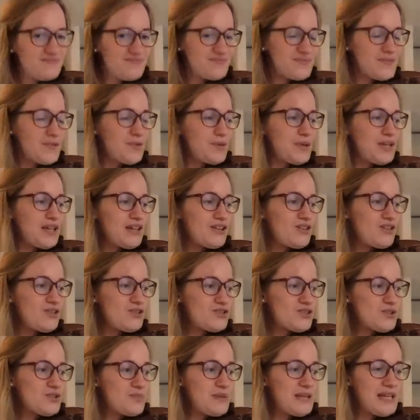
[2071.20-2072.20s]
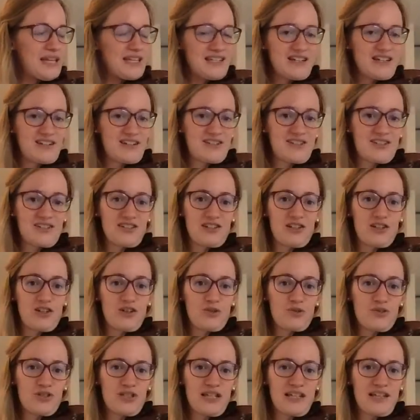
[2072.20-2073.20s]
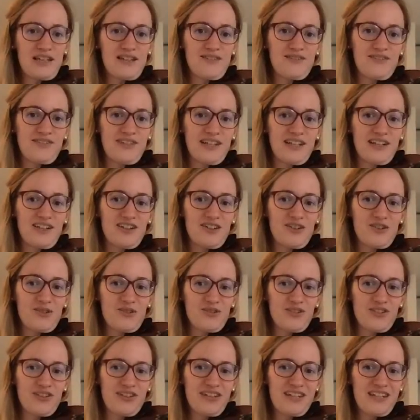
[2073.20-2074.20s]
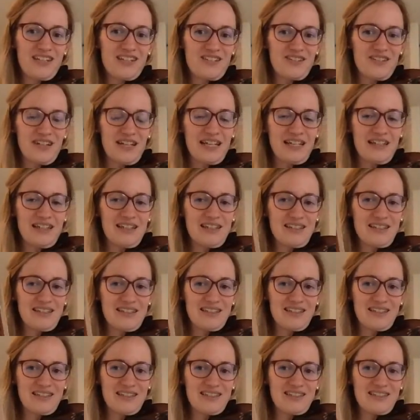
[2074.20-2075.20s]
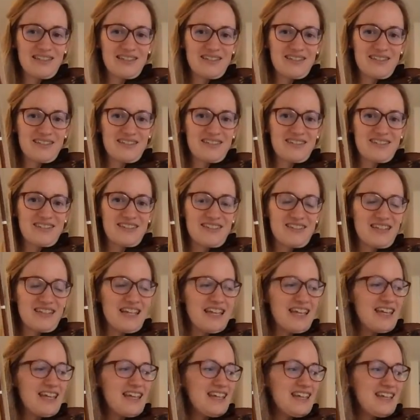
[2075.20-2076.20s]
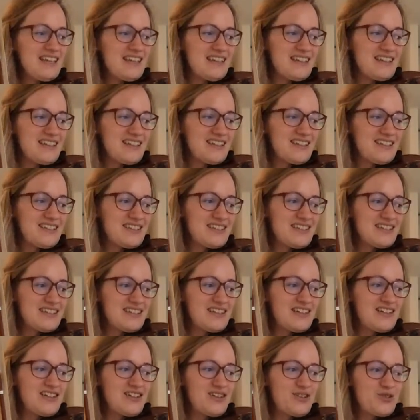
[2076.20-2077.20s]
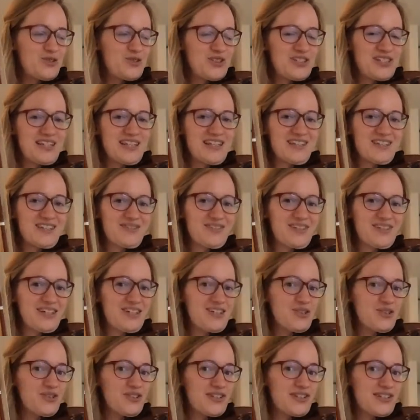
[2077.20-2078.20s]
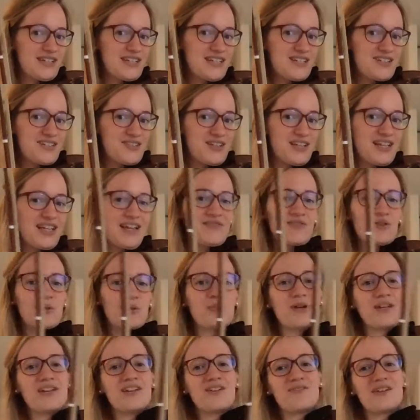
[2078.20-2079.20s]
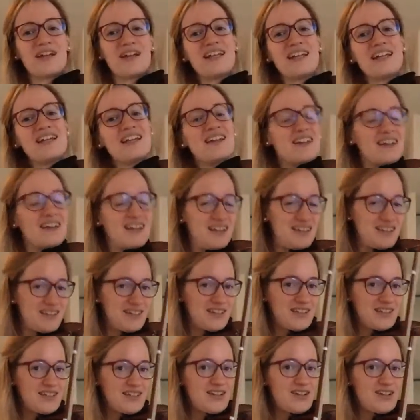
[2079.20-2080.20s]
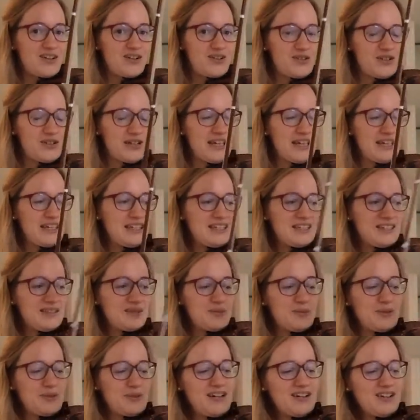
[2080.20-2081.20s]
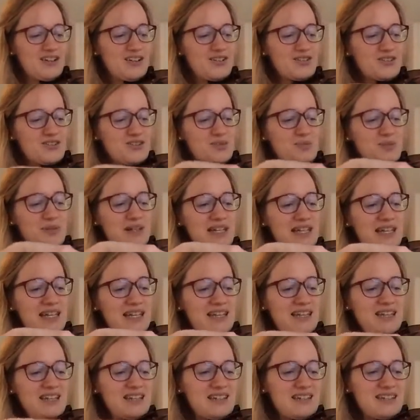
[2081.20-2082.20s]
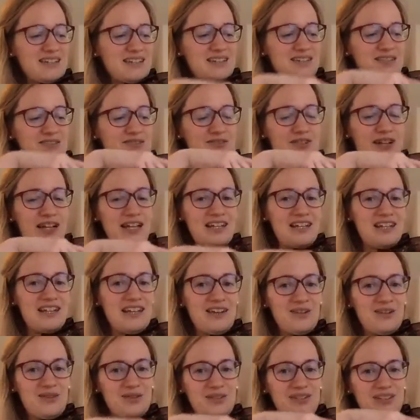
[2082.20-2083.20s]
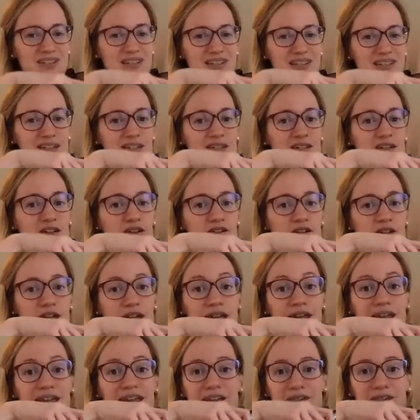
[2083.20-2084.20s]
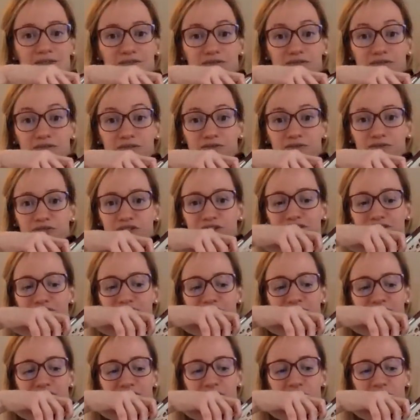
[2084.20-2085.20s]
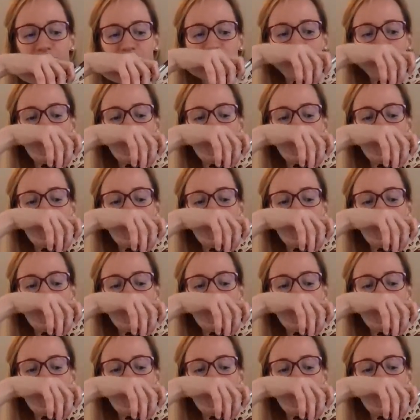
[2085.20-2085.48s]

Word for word: we are going to place our low second finger on the D string. Okay, low second finger on the D string. Everybody ready? Okay, we are going to play right now. Okay, F, first note.